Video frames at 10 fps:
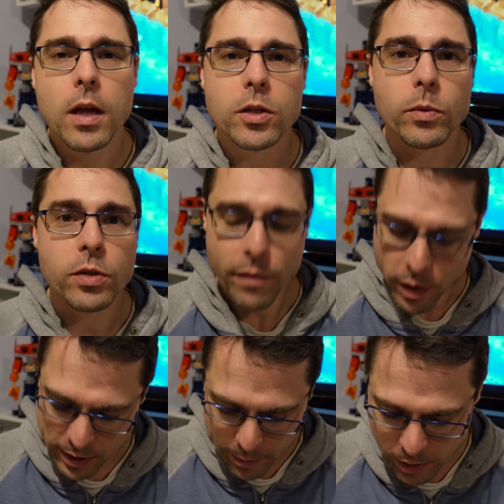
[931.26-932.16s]
So on to the
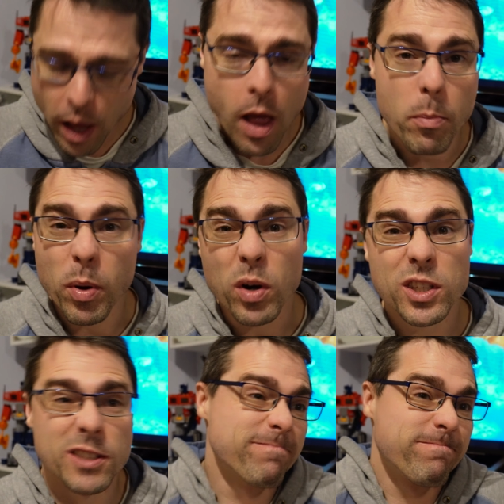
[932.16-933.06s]
final segment,
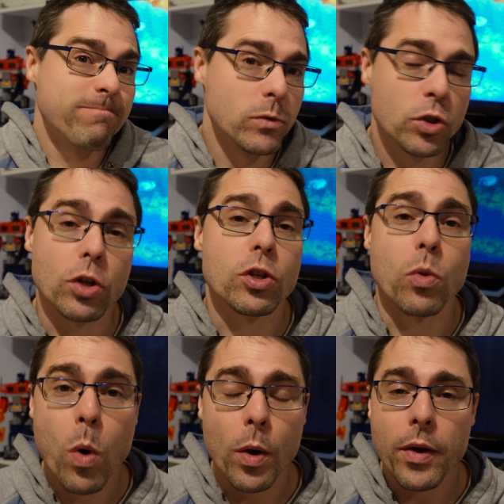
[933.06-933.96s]
books. Just
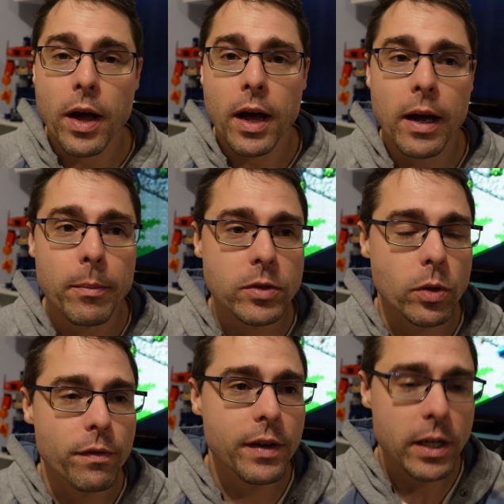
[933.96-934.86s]
the one.
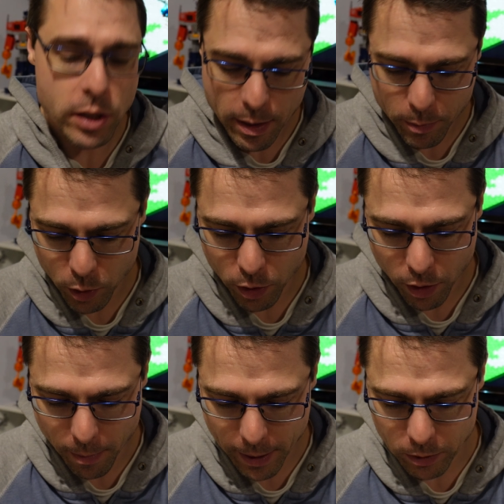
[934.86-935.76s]
So I finished that
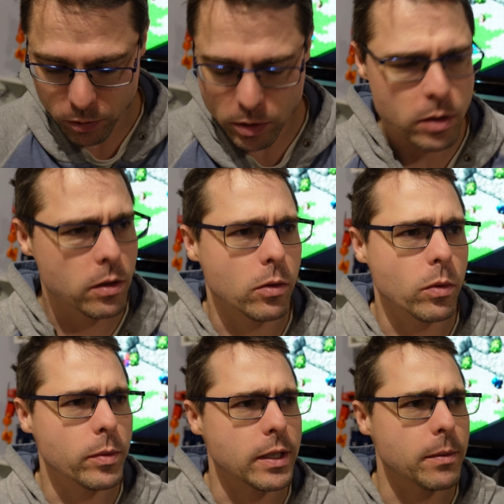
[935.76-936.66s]
book about,
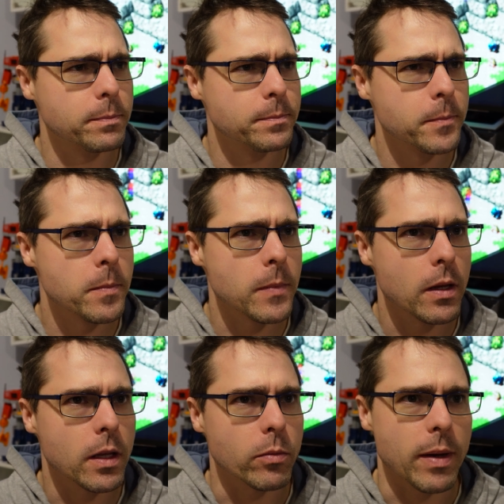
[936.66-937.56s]
what was it?
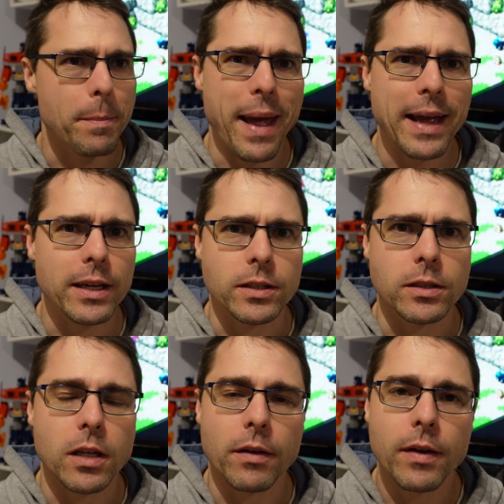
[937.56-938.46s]
I think it was about mechas
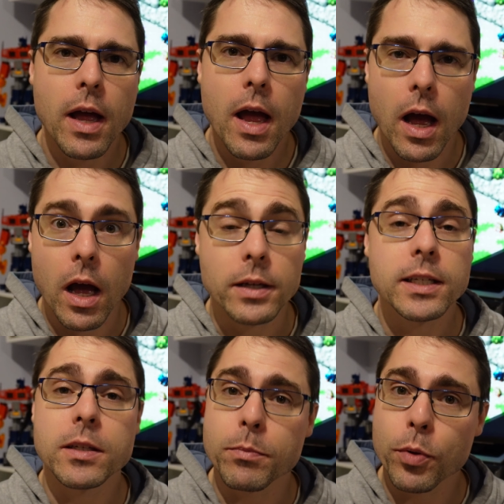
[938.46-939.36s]
and stuff.
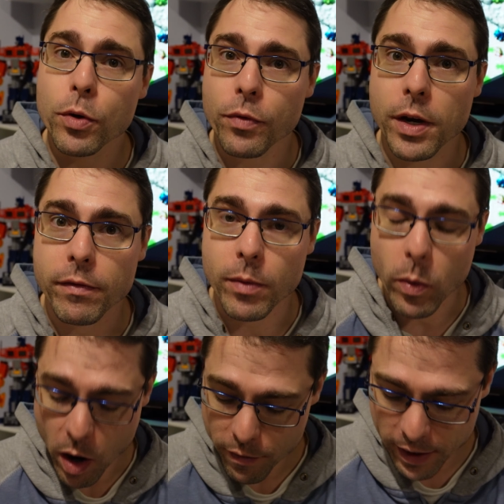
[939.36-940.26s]
Did some proofreading for
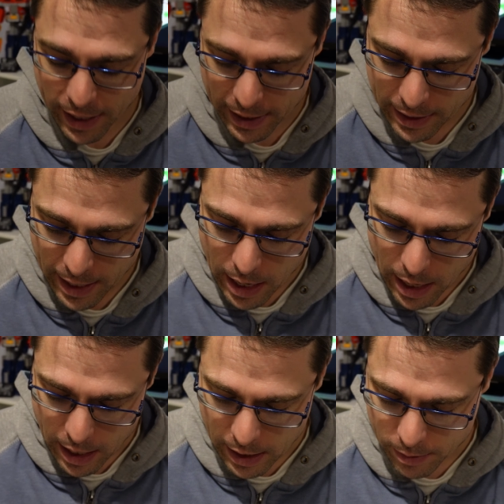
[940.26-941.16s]
my wife again,
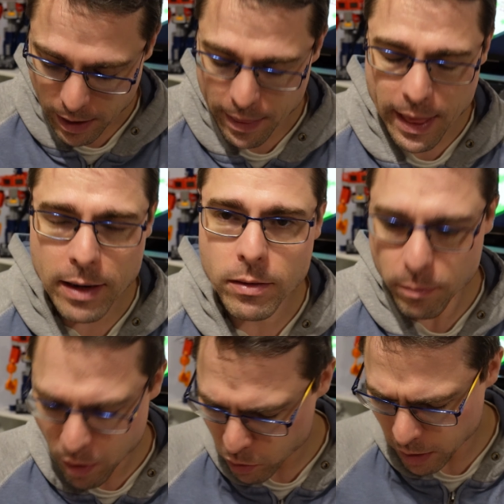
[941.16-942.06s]
and then
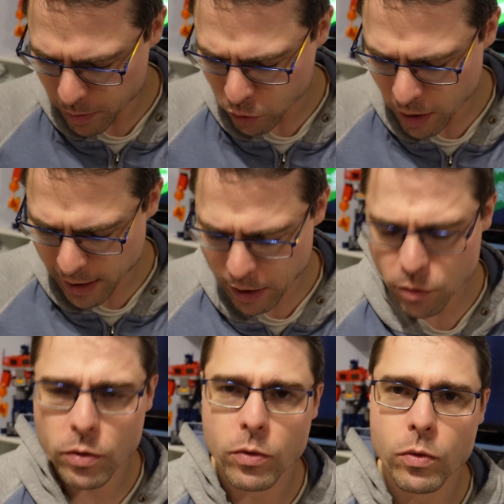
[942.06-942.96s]
mostly been trying to
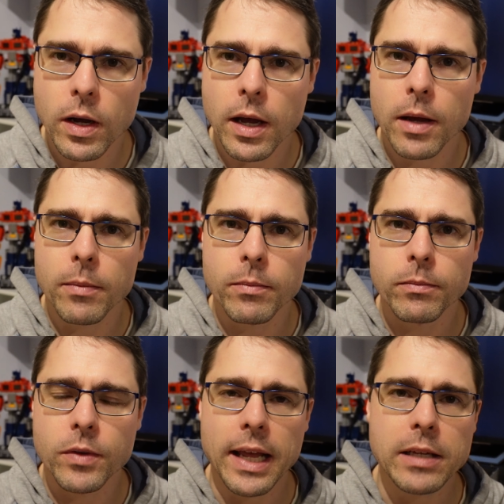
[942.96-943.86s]
get through
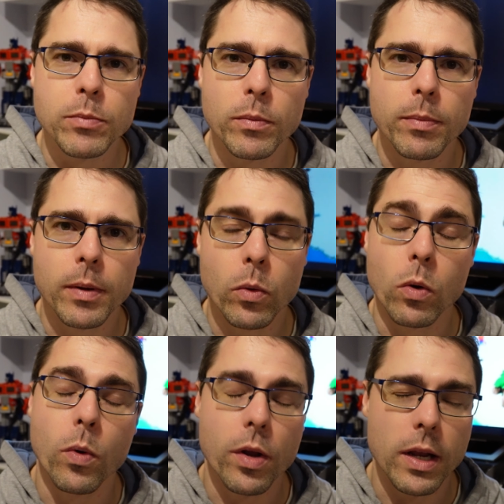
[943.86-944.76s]
the latest book,
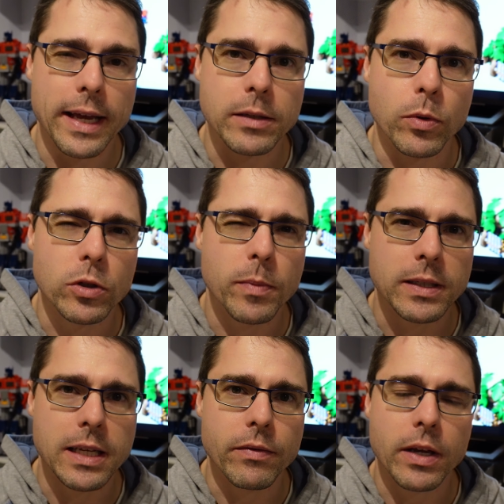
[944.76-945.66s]
or one of the latest books by
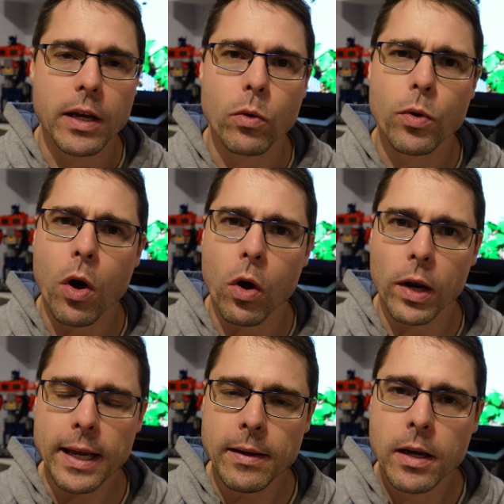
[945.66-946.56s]
Stephen King called
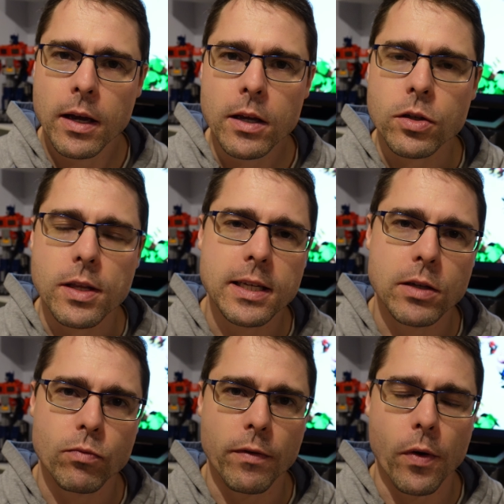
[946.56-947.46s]
Holly. So this
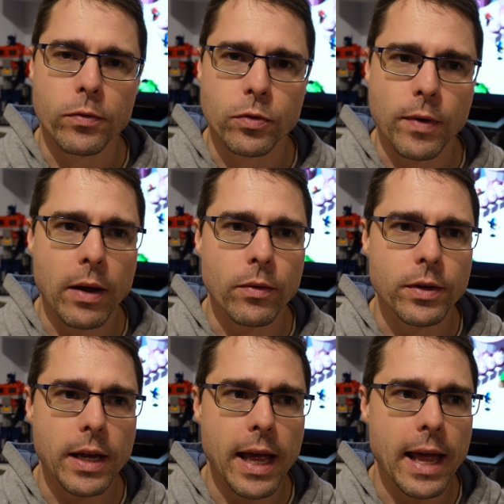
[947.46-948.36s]
revolves
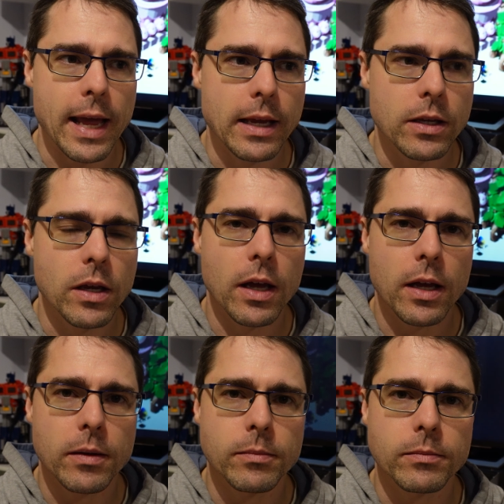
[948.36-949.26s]
around a
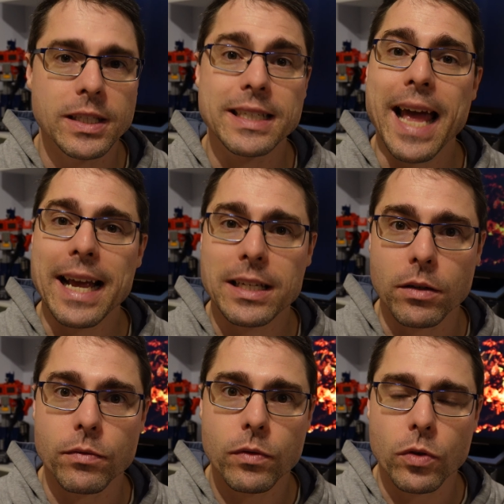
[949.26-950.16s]

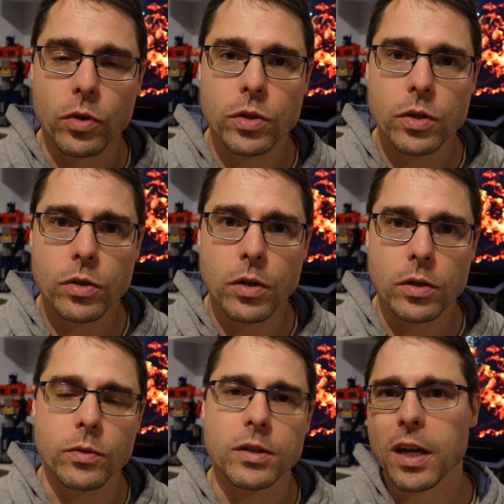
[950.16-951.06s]
detective
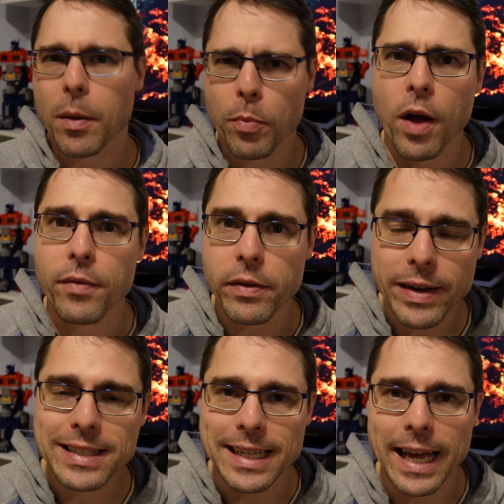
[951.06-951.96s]
so it's like a private
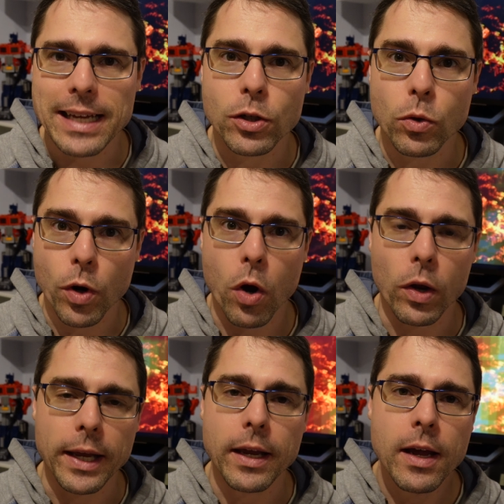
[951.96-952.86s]
investigator called
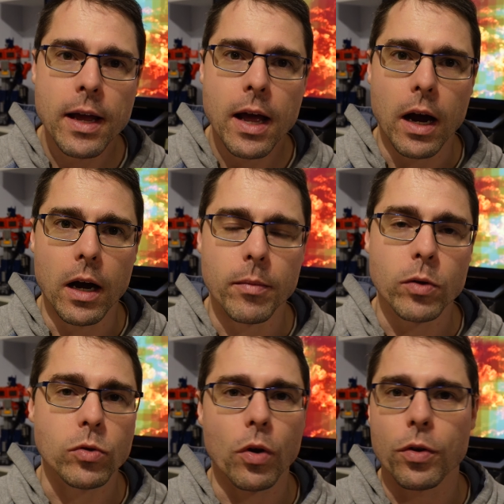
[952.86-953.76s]
Holly,
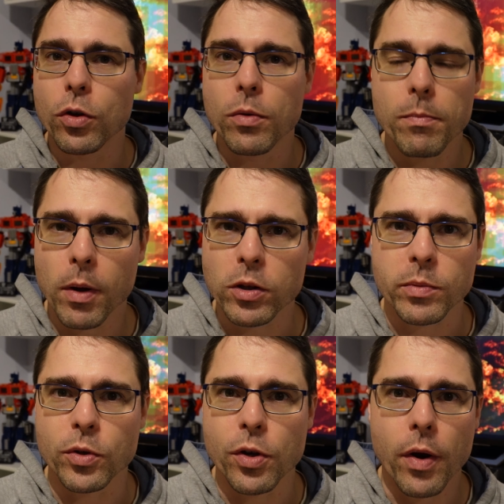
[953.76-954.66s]
who's got
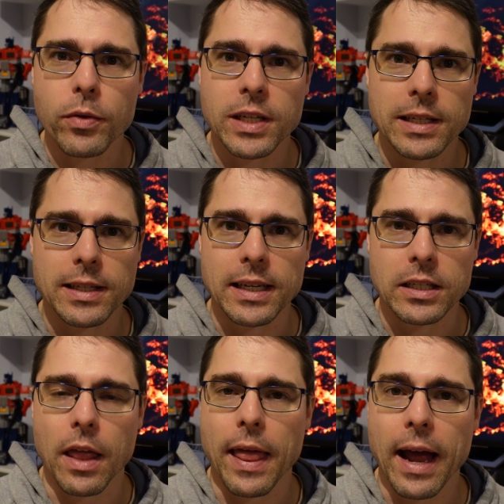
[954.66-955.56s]
multiple neuroses and
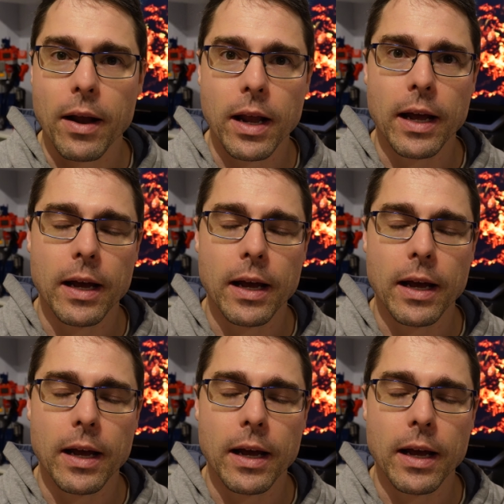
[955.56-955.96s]
things like that.